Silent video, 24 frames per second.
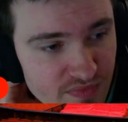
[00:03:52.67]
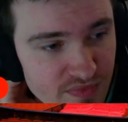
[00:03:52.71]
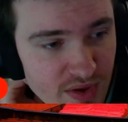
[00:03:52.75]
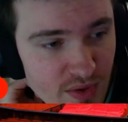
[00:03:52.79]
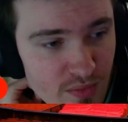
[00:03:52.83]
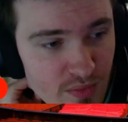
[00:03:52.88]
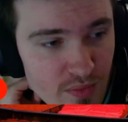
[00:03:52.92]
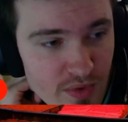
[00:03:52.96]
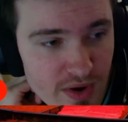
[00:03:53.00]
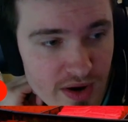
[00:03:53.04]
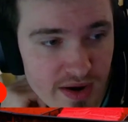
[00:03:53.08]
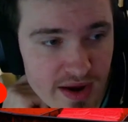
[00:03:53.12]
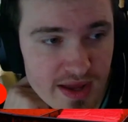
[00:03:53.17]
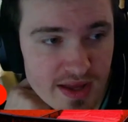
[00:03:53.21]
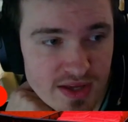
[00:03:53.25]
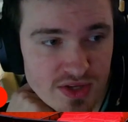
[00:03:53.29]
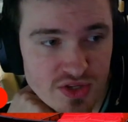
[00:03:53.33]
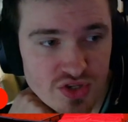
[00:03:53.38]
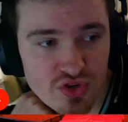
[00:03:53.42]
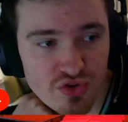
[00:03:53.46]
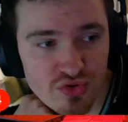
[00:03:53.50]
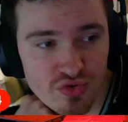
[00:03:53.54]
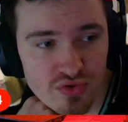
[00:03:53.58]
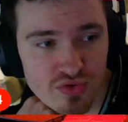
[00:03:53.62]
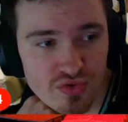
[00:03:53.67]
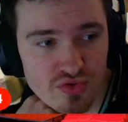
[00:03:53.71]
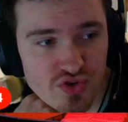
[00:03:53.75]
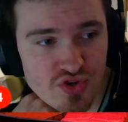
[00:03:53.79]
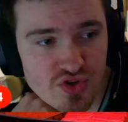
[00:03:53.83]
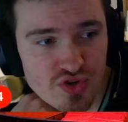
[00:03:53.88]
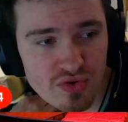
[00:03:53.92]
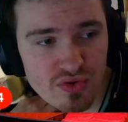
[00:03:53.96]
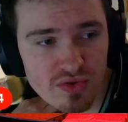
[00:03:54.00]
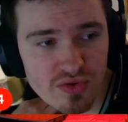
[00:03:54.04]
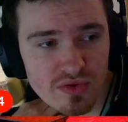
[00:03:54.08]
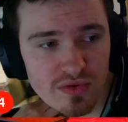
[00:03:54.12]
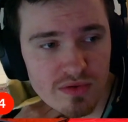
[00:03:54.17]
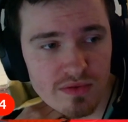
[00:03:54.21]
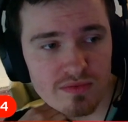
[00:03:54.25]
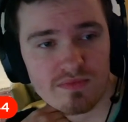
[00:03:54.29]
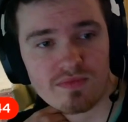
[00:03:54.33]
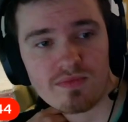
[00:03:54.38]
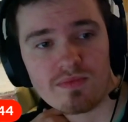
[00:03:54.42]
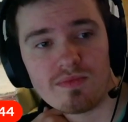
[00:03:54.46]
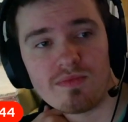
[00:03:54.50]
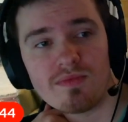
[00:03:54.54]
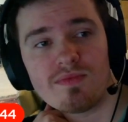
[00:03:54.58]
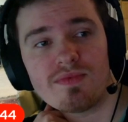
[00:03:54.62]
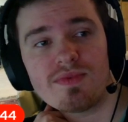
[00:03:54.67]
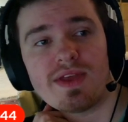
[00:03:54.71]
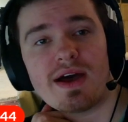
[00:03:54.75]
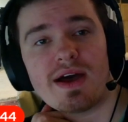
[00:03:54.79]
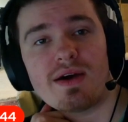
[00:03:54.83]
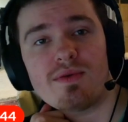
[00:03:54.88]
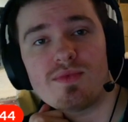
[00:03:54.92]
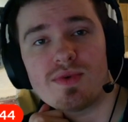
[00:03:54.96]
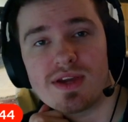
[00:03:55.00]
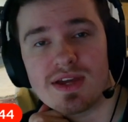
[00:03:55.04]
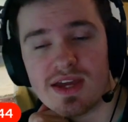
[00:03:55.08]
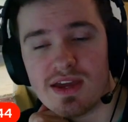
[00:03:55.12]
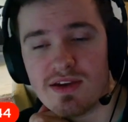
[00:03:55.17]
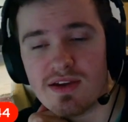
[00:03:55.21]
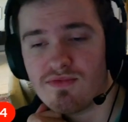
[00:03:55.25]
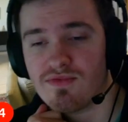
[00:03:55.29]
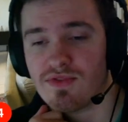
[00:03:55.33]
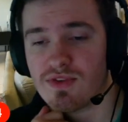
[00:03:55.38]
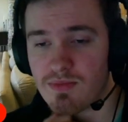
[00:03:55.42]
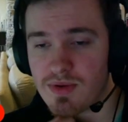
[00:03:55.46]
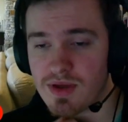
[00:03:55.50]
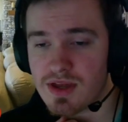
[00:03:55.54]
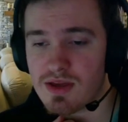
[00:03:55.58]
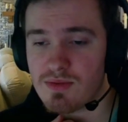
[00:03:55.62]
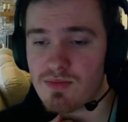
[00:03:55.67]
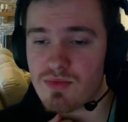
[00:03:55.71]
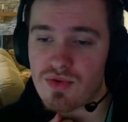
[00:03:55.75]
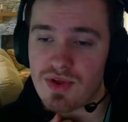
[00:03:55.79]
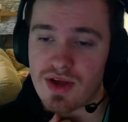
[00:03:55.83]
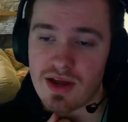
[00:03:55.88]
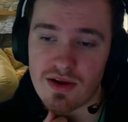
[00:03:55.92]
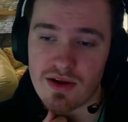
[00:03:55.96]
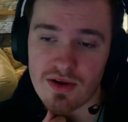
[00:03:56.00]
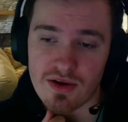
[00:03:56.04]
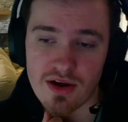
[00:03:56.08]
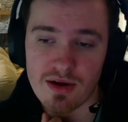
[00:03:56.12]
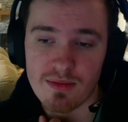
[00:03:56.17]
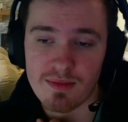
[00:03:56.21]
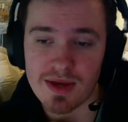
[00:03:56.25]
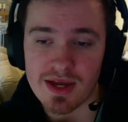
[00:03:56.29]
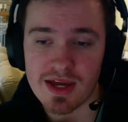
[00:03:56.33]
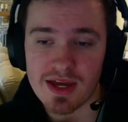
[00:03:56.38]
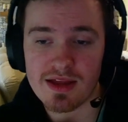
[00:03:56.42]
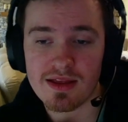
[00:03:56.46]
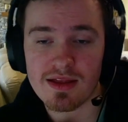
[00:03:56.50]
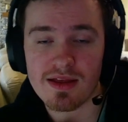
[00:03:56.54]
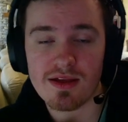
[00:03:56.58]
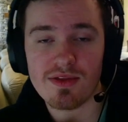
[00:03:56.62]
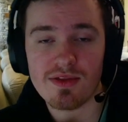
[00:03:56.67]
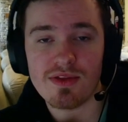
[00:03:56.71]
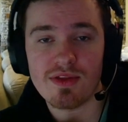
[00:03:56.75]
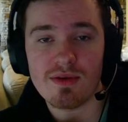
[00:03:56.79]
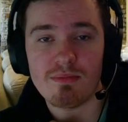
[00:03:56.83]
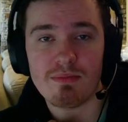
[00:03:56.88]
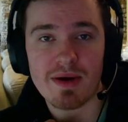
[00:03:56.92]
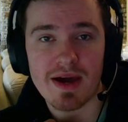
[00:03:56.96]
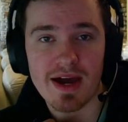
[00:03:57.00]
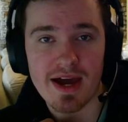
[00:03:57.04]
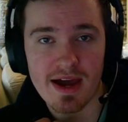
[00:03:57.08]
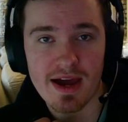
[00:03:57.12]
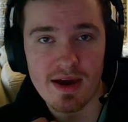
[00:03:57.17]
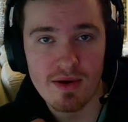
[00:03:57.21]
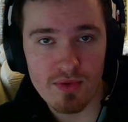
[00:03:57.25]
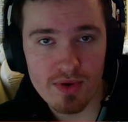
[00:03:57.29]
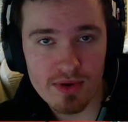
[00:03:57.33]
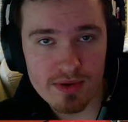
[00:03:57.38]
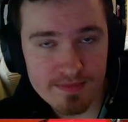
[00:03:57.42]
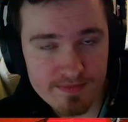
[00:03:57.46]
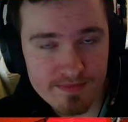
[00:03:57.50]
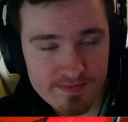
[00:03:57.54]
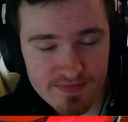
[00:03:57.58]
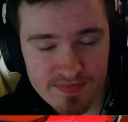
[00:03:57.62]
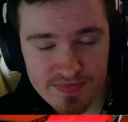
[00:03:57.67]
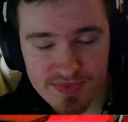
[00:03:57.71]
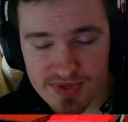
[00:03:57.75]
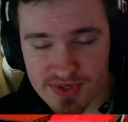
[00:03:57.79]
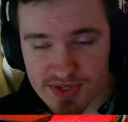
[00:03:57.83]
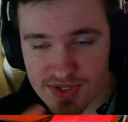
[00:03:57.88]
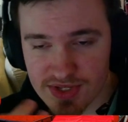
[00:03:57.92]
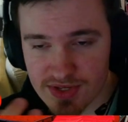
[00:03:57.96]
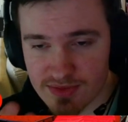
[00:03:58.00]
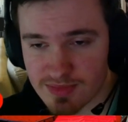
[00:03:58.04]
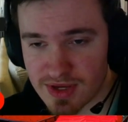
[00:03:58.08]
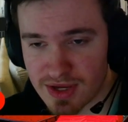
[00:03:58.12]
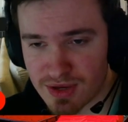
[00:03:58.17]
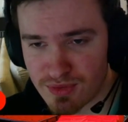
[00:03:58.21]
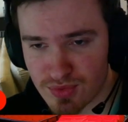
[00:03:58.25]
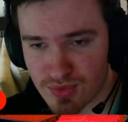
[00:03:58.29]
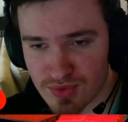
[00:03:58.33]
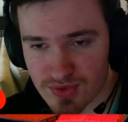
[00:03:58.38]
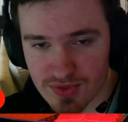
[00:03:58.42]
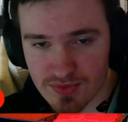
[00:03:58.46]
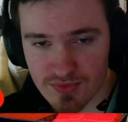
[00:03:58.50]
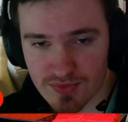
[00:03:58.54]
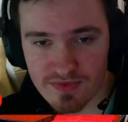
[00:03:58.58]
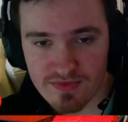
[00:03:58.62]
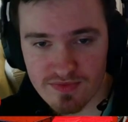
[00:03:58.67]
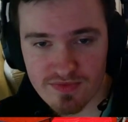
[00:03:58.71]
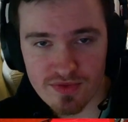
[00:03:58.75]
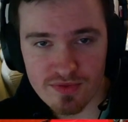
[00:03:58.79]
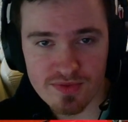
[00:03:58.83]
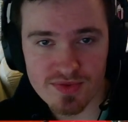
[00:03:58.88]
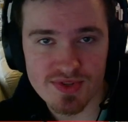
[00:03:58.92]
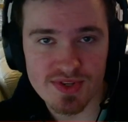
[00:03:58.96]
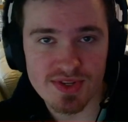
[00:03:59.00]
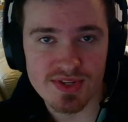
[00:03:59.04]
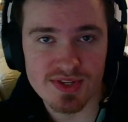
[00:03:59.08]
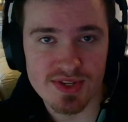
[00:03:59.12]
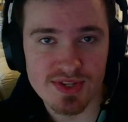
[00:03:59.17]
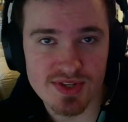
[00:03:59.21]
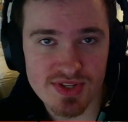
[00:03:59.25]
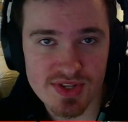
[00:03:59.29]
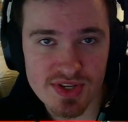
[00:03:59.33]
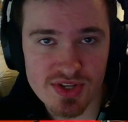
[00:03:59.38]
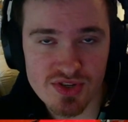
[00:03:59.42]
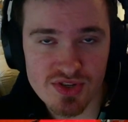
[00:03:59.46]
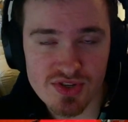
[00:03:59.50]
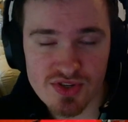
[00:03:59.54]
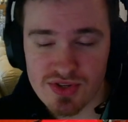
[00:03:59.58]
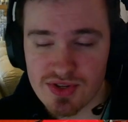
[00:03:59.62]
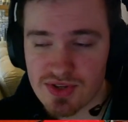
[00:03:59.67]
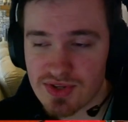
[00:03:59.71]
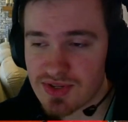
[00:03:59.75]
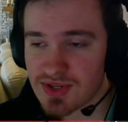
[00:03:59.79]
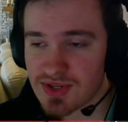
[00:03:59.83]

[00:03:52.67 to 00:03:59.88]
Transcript: where it's crucial that we give the people that are coming in the power to be able to influence the decisions,